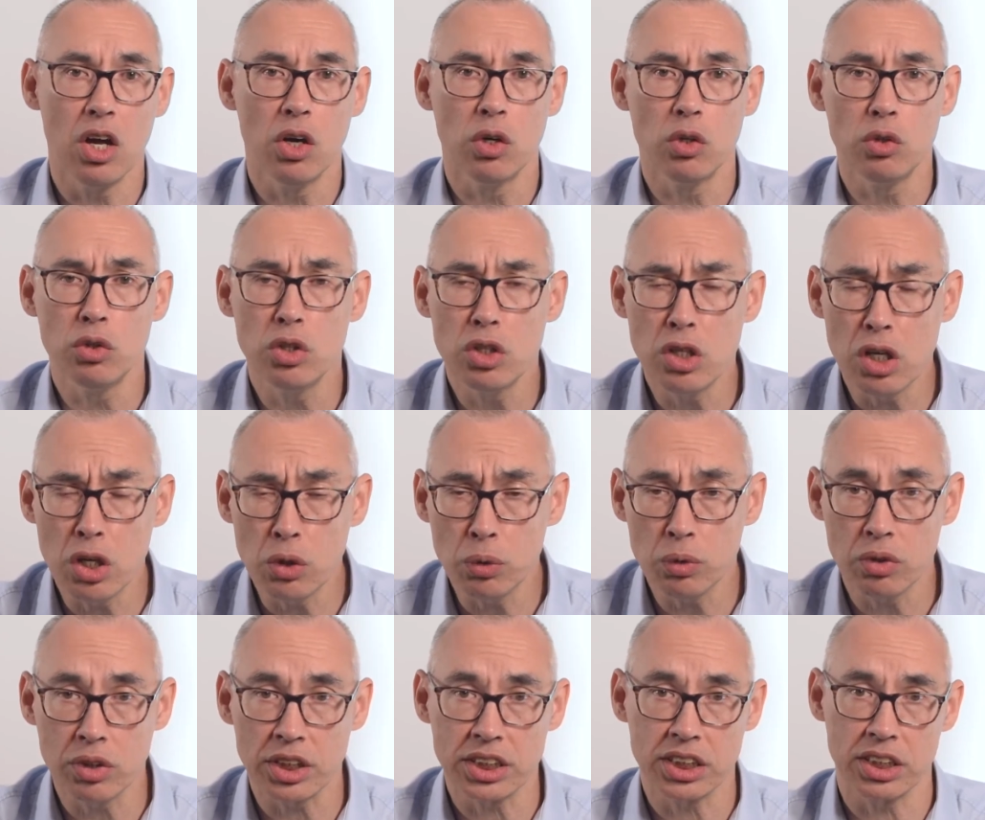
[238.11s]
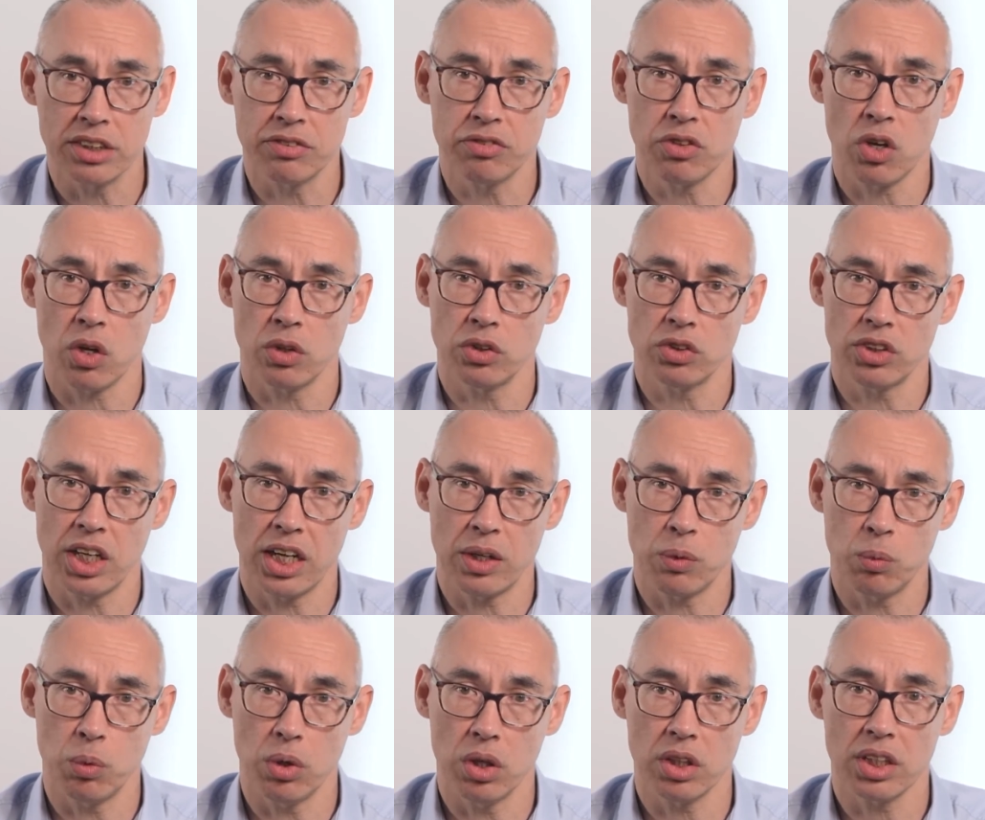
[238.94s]
lucrative
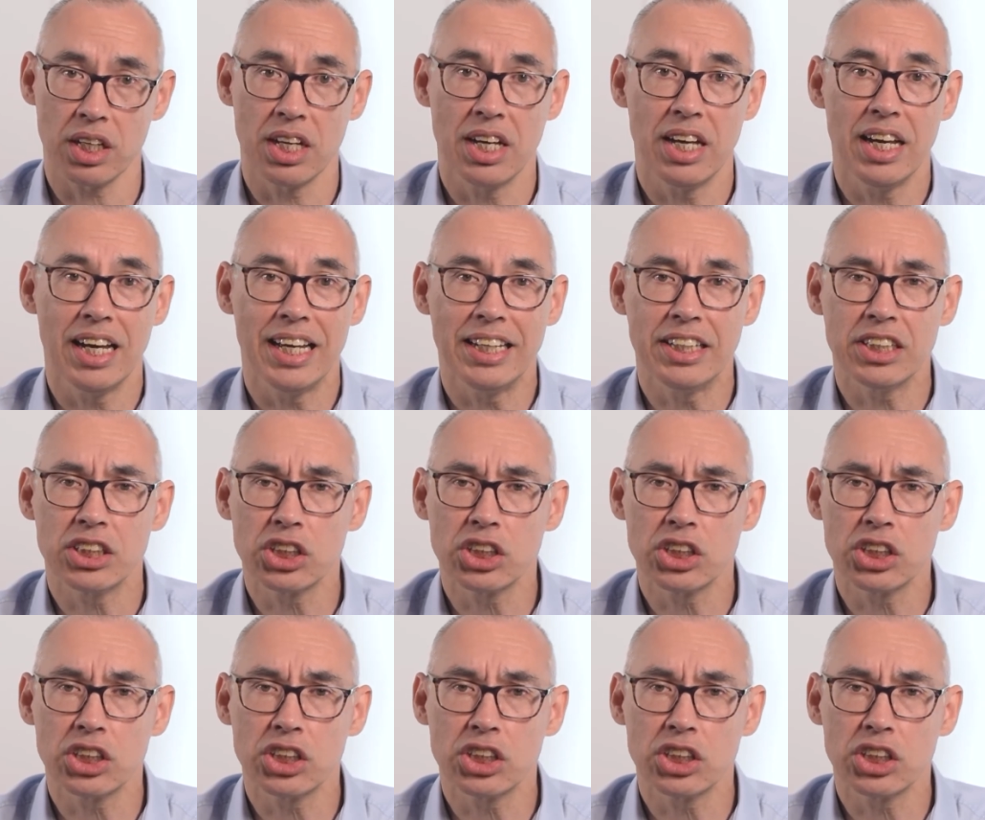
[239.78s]
contract work in a